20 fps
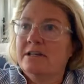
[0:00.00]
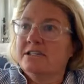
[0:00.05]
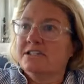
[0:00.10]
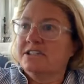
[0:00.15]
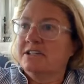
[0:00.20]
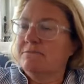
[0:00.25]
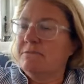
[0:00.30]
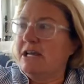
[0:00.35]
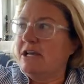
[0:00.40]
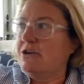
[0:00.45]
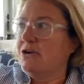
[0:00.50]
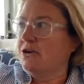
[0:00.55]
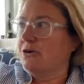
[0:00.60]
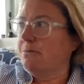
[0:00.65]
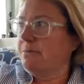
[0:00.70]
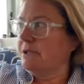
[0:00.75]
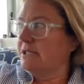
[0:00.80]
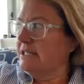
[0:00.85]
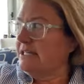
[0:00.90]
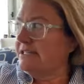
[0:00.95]
Someday you're
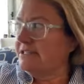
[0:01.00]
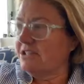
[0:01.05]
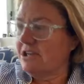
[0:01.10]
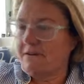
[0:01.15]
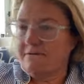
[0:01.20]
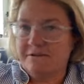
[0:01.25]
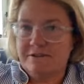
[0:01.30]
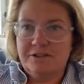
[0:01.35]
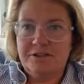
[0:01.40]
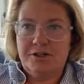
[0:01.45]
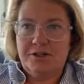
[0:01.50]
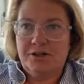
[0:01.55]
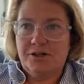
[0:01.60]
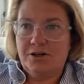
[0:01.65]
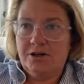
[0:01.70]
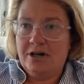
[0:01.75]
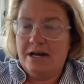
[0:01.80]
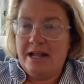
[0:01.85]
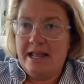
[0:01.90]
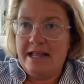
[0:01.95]
a police
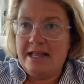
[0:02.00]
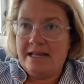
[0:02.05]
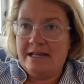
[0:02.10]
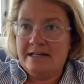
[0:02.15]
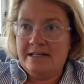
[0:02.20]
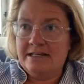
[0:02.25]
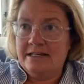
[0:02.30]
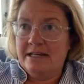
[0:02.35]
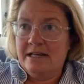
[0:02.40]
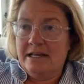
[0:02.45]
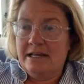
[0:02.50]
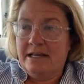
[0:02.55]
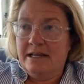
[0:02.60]
officer and